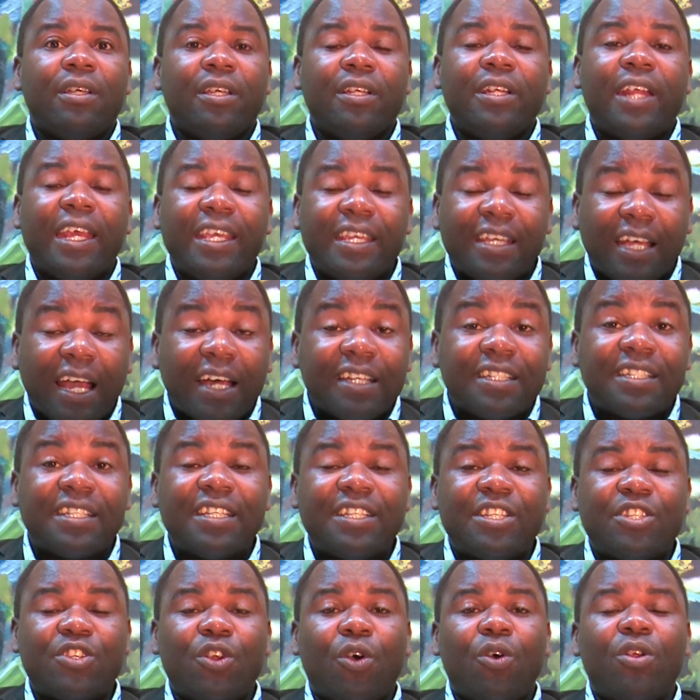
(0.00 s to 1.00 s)
They cast
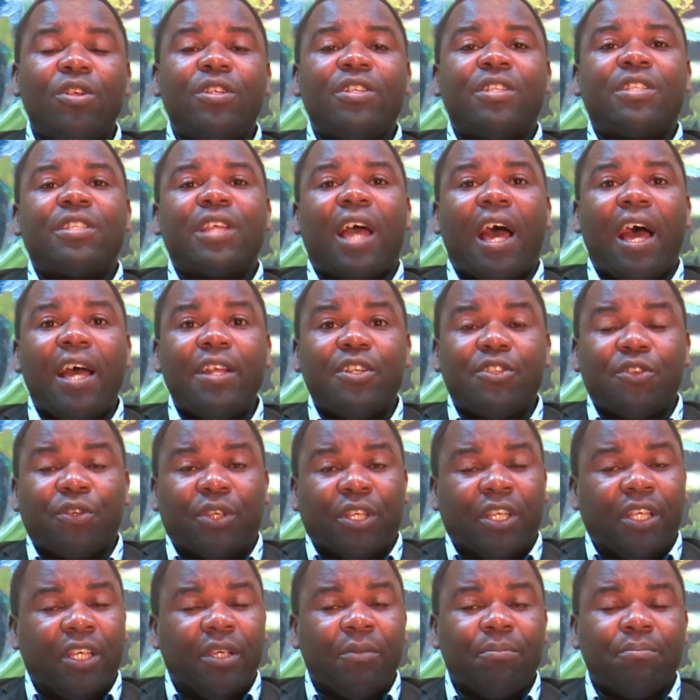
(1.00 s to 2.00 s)
stones unto
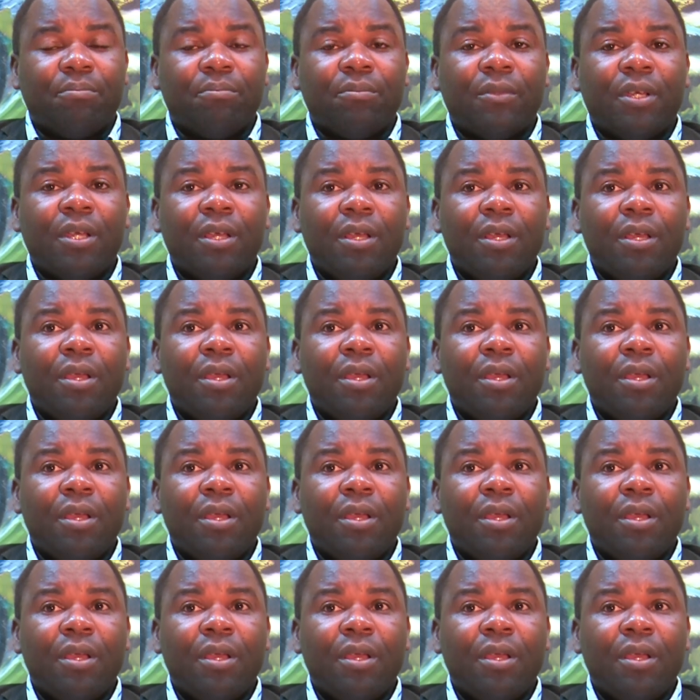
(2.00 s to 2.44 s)
him.